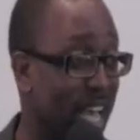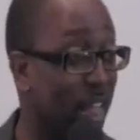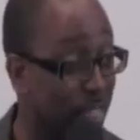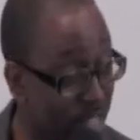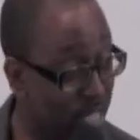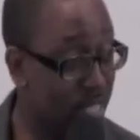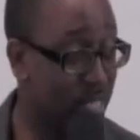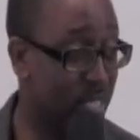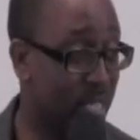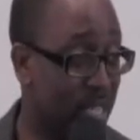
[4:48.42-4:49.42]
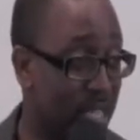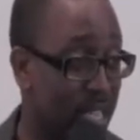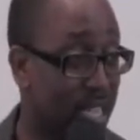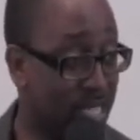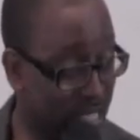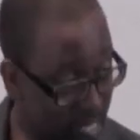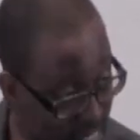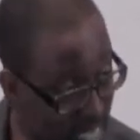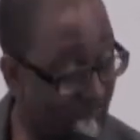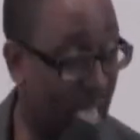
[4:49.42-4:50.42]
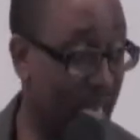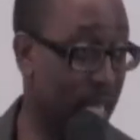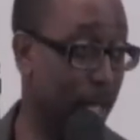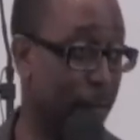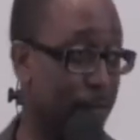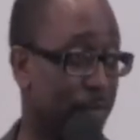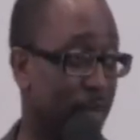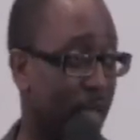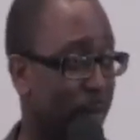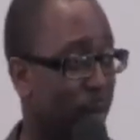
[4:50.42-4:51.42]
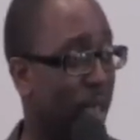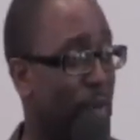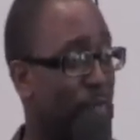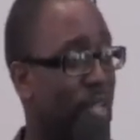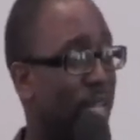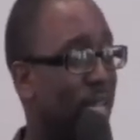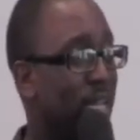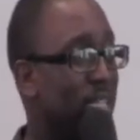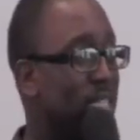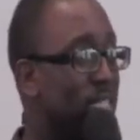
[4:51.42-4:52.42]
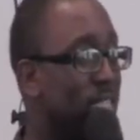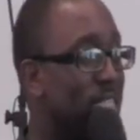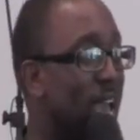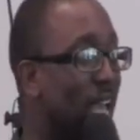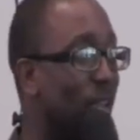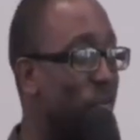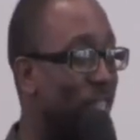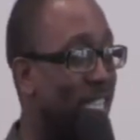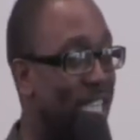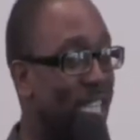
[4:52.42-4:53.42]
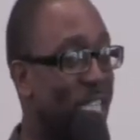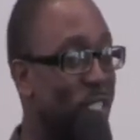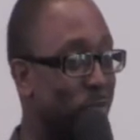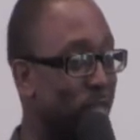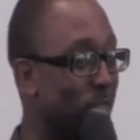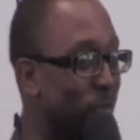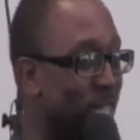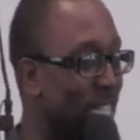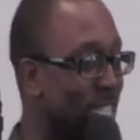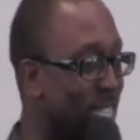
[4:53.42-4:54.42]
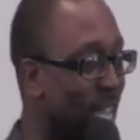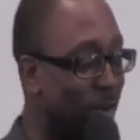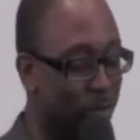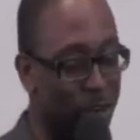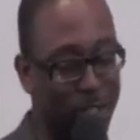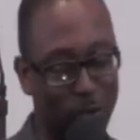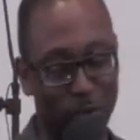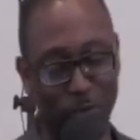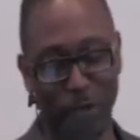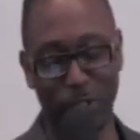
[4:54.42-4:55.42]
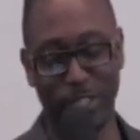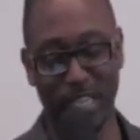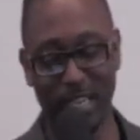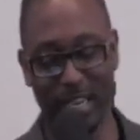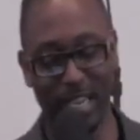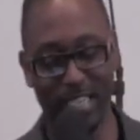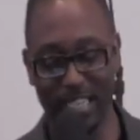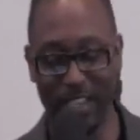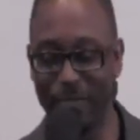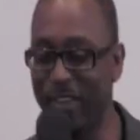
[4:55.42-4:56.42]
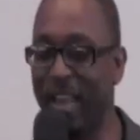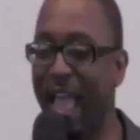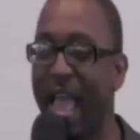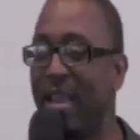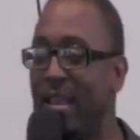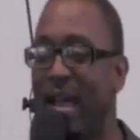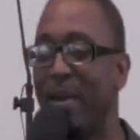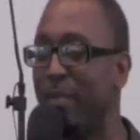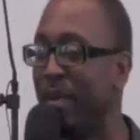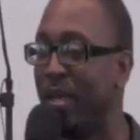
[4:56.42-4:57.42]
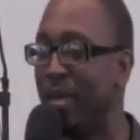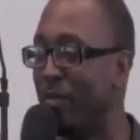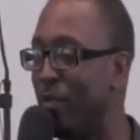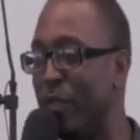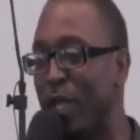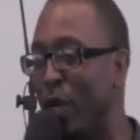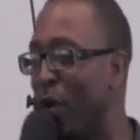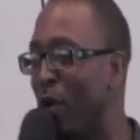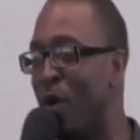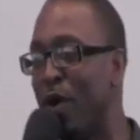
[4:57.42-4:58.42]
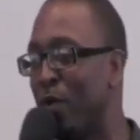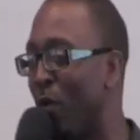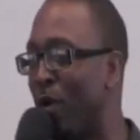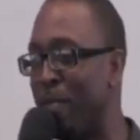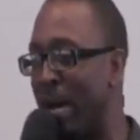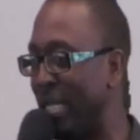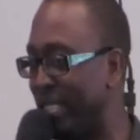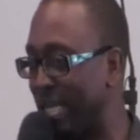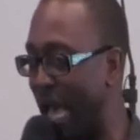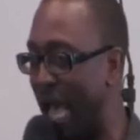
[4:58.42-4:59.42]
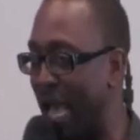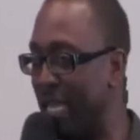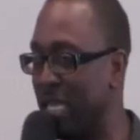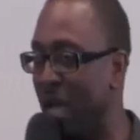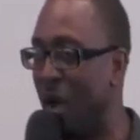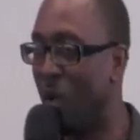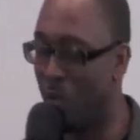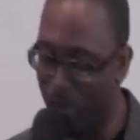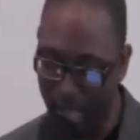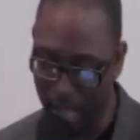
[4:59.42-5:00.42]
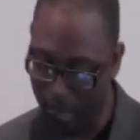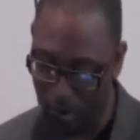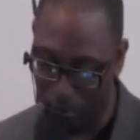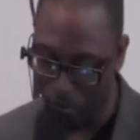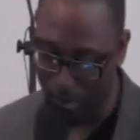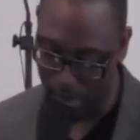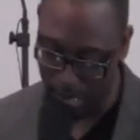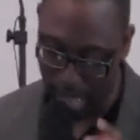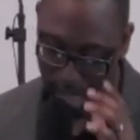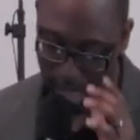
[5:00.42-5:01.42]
This is exactly, amen. This is exactly what the deacons mean when they sing for us on first Sundays. If it had not been for the Lord on my side, where would I